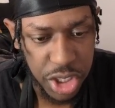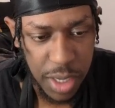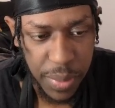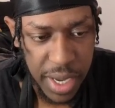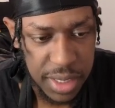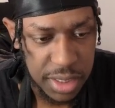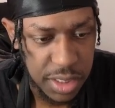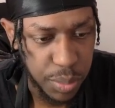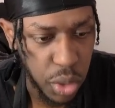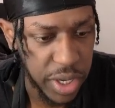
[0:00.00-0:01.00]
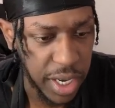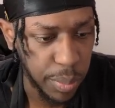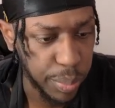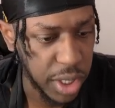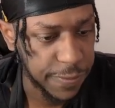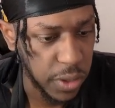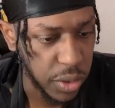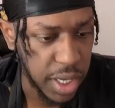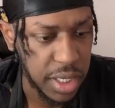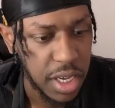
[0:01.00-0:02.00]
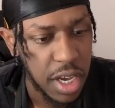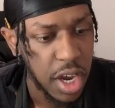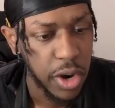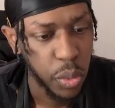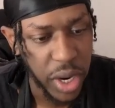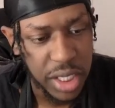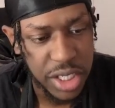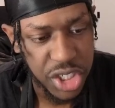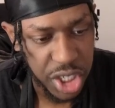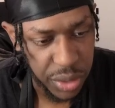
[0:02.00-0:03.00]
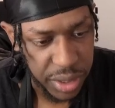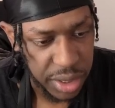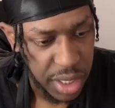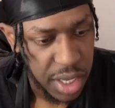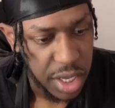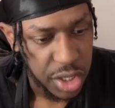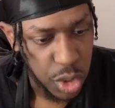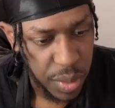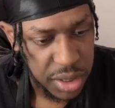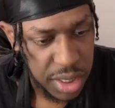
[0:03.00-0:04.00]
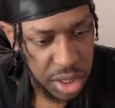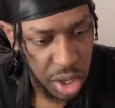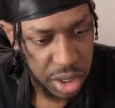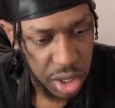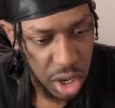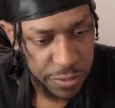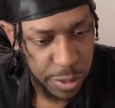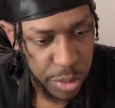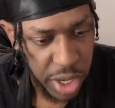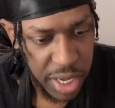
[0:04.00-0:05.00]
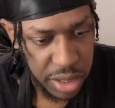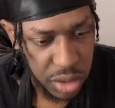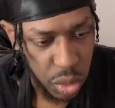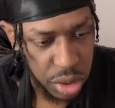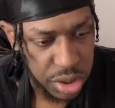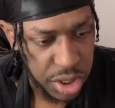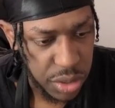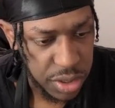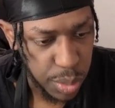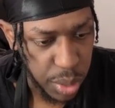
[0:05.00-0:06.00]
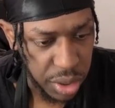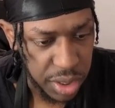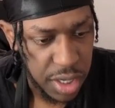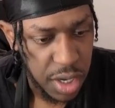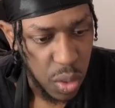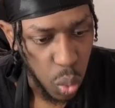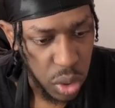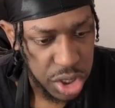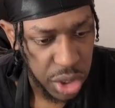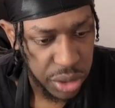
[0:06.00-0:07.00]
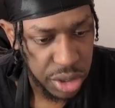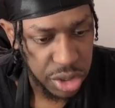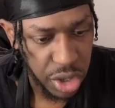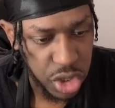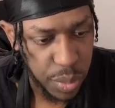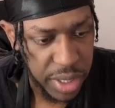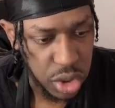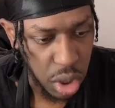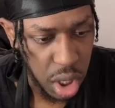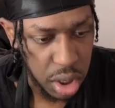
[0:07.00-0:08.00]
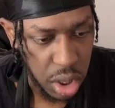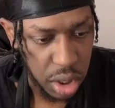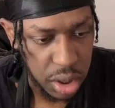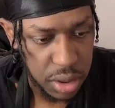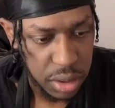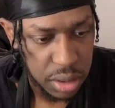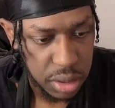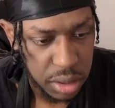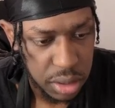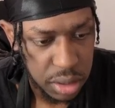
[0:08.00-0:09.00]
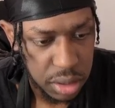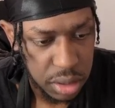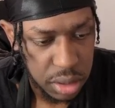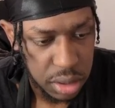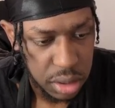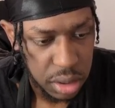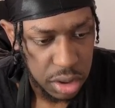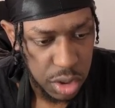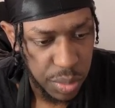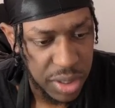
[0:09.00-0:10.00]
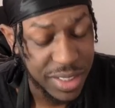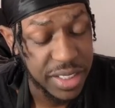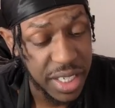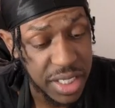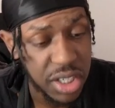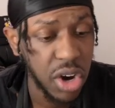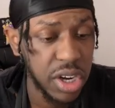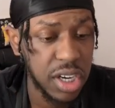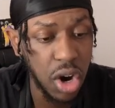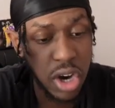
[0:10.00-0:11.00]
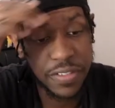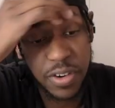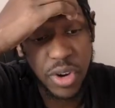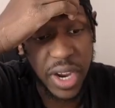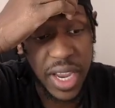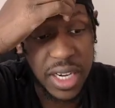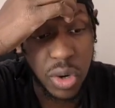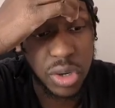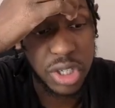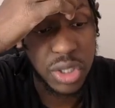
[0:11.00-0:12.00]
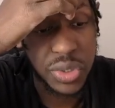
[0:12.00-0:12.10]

has. Because boy got a big forehead. Reckless Shearing. You must discard a card from your hand in order to use this ability. Once during your turn, you may draw a card. You must discard a card from your hand in order to use this